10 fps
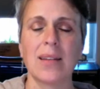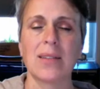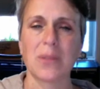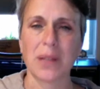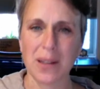
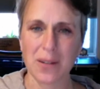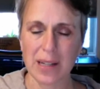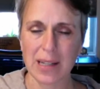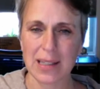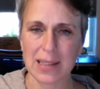So here
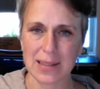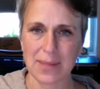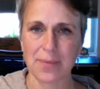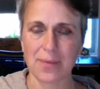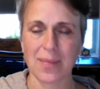it
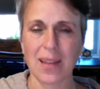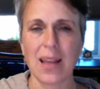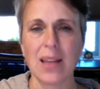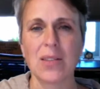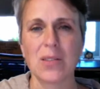is.
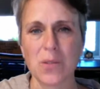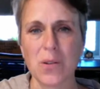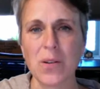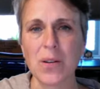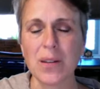
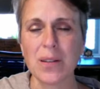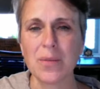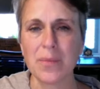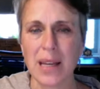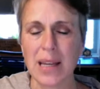
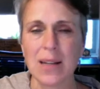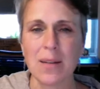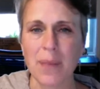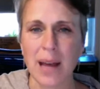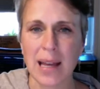Soil
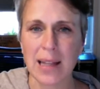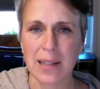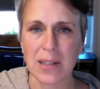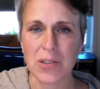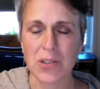made my
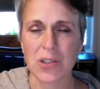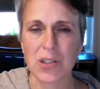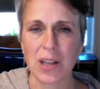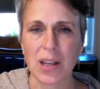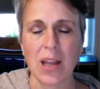
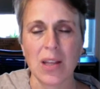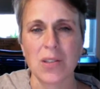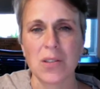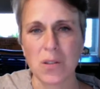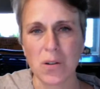lunch.
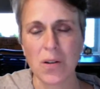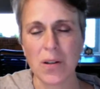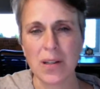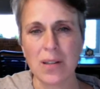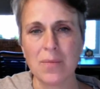
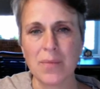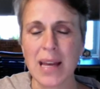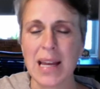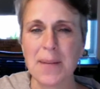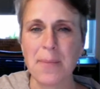Soil
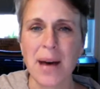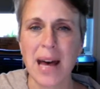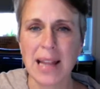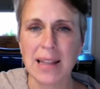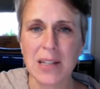made
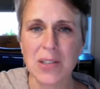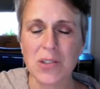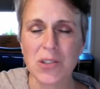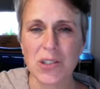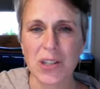my
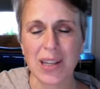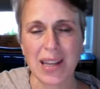lunch.